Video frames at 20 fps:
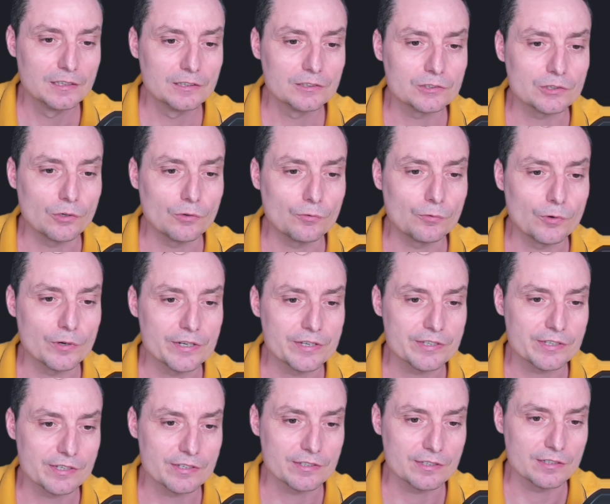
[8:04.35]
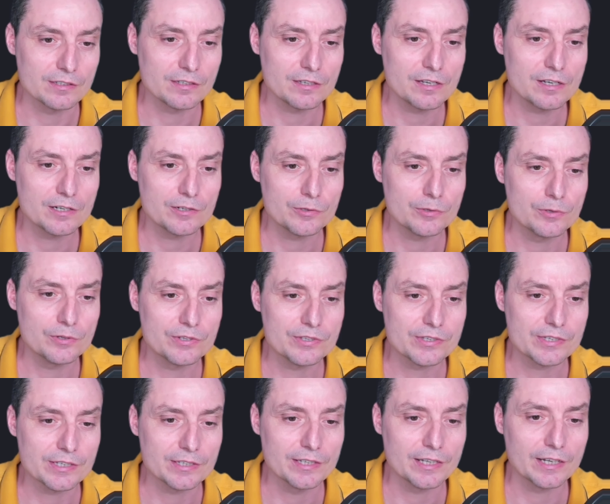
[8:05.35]
So for instance, in here you will
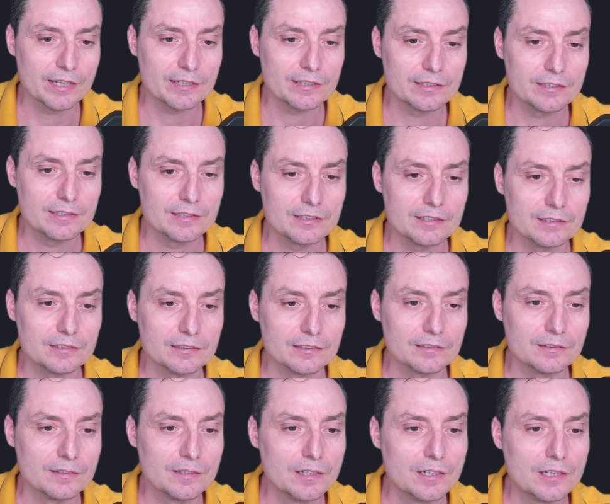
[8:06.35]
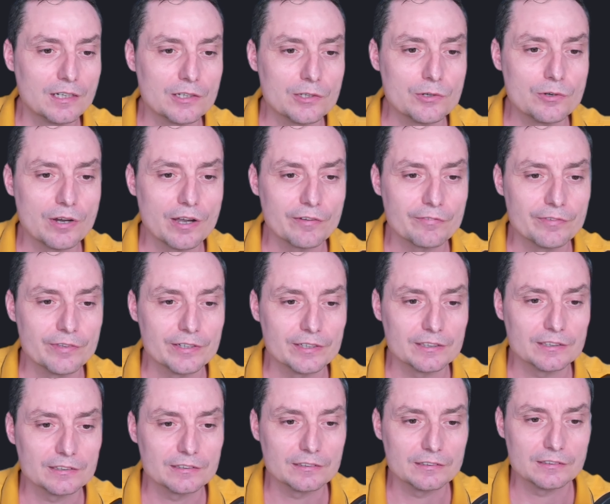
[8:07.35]
see that you have
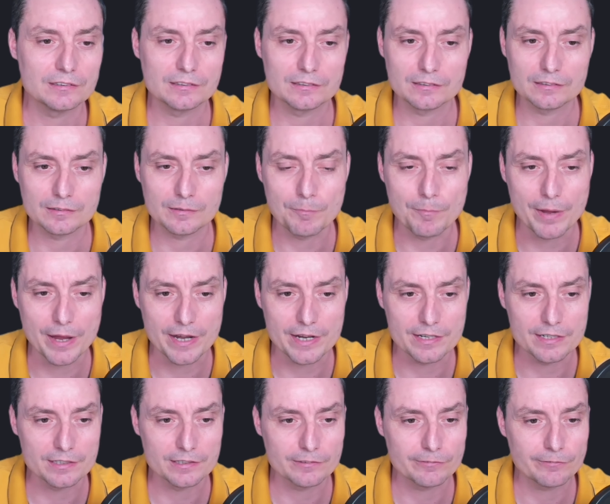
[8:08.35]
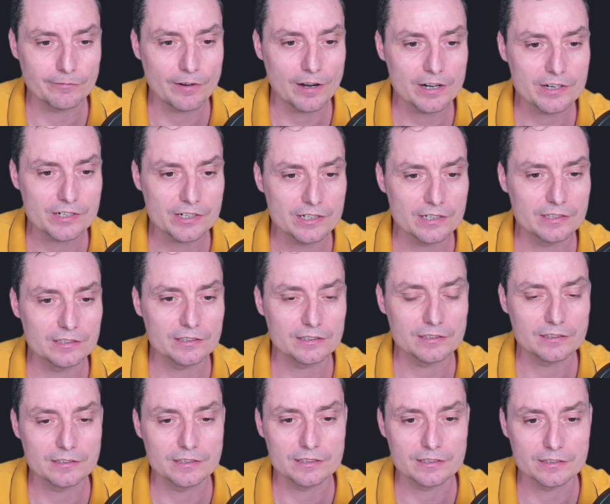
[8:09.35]
the main function, and
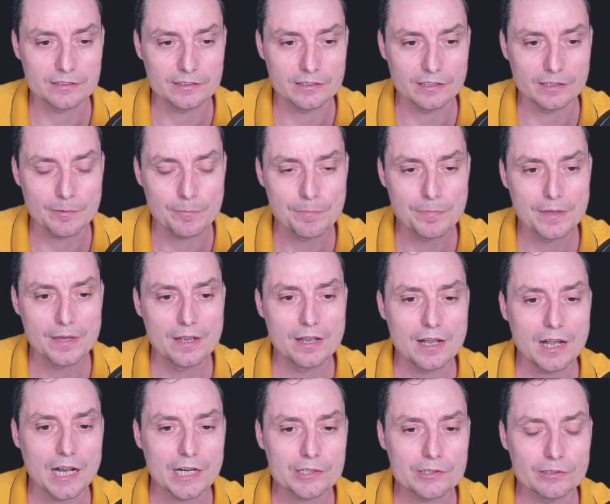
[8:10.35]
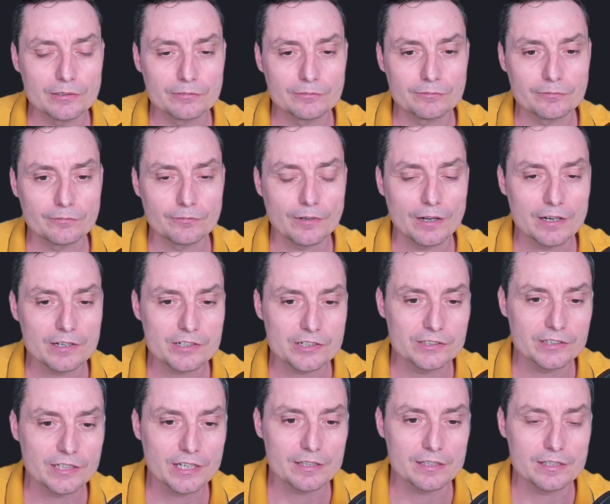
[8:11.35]
this is the action
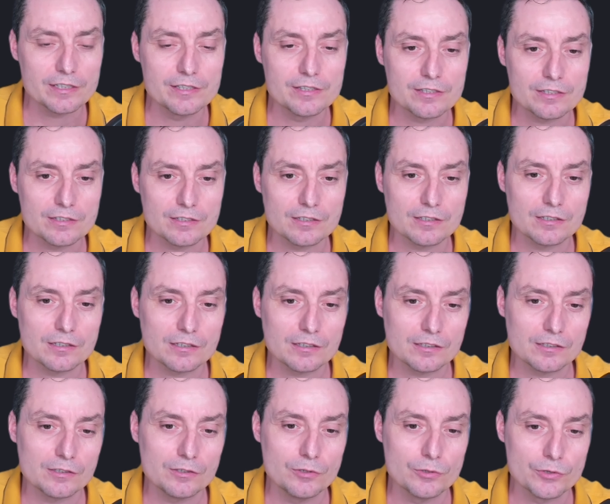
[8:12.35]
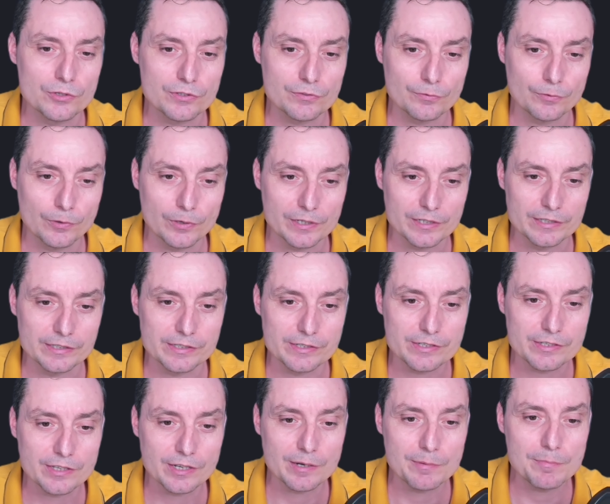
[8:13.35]
function that it's used for
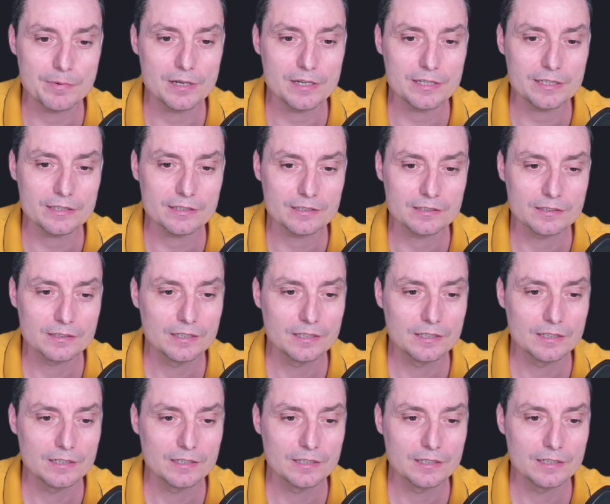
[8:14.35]
Streamlit.